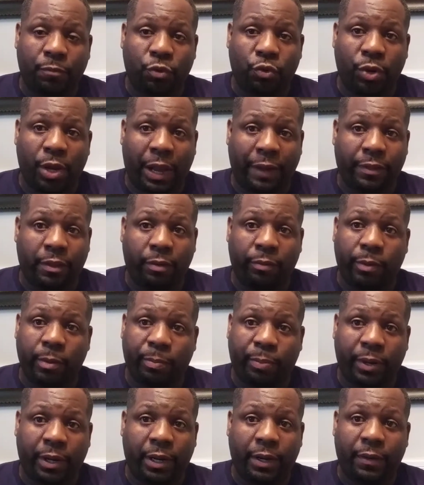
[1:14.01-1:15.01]
You have to
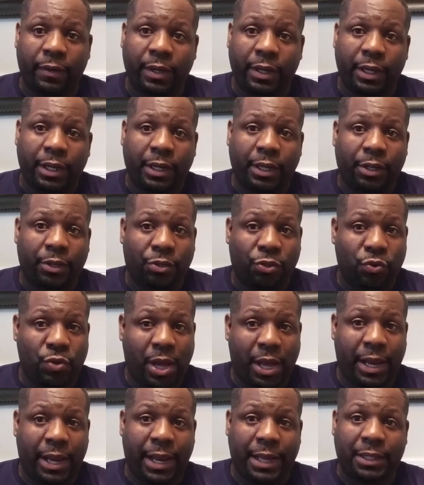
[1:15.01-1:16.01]
repent. You
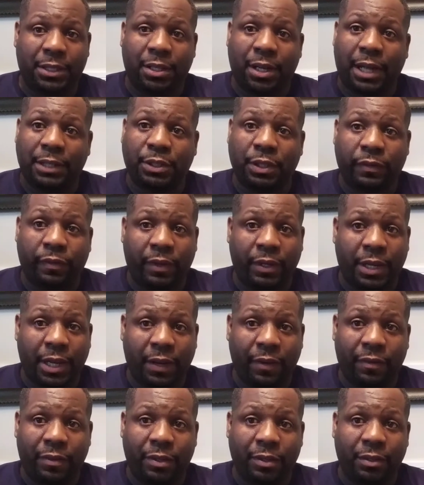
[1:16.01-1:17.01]
gotta ask God to
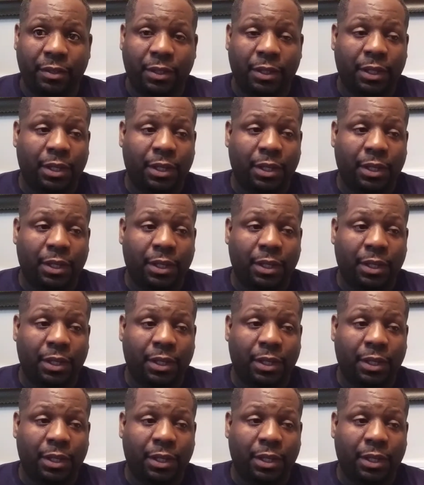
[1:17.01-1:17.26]
forgive you.